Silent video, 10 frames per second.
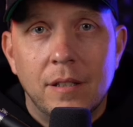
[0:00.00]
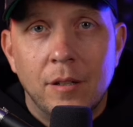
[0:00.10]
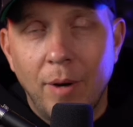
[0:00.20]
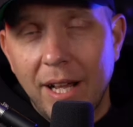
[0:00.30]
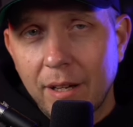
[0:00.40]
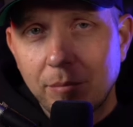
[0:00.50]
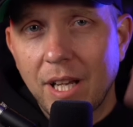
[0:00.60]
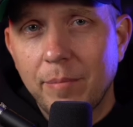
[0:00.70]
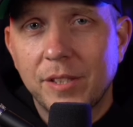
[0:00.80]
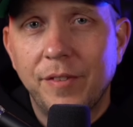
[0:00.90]
Welcome
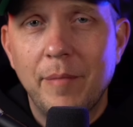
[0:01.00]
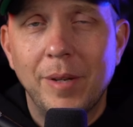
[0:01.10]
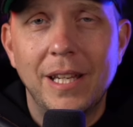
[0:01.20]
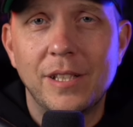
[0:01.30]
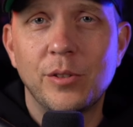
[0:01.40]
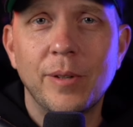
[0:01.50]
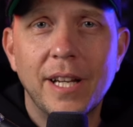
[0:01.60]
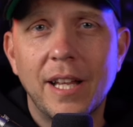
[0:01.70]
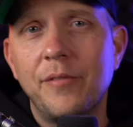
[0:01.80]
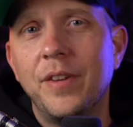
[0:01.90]
Topperz family to
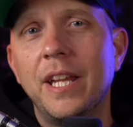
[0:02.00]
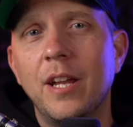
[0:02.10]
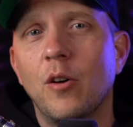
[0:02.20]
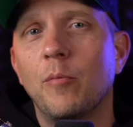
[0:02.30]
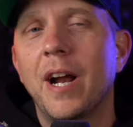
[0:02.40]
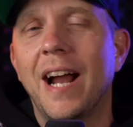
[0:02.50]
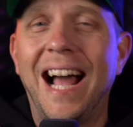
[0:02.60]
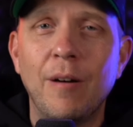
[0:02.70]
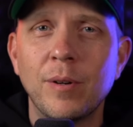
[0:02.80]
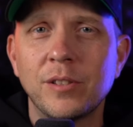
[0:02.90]
another video where
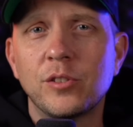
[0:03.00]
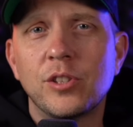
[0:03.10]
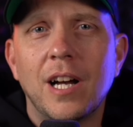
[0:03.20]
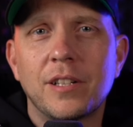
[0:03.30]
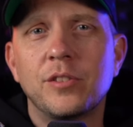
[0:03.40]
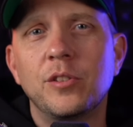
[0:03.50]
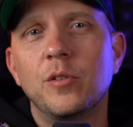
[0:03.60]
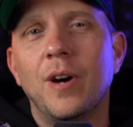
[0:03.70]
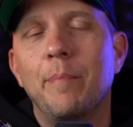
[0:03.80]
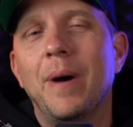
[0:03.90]
I want to talk to
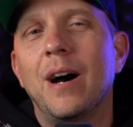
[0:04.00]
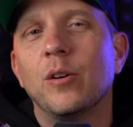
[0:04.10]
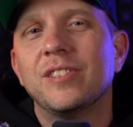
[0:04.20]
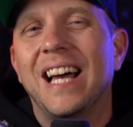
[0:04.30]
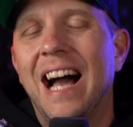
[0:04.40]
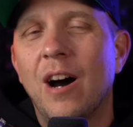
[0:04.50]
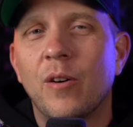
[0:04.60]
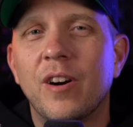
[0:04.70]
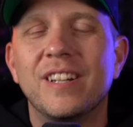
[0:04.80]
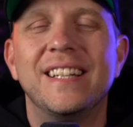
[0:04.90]
you about
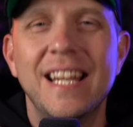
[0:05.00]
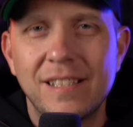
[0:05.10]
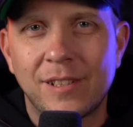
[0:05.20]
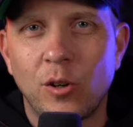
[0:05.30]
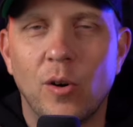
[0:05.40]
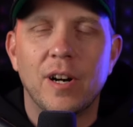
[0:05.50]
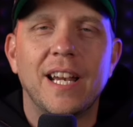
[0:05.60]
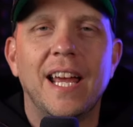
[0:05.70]
our Discord.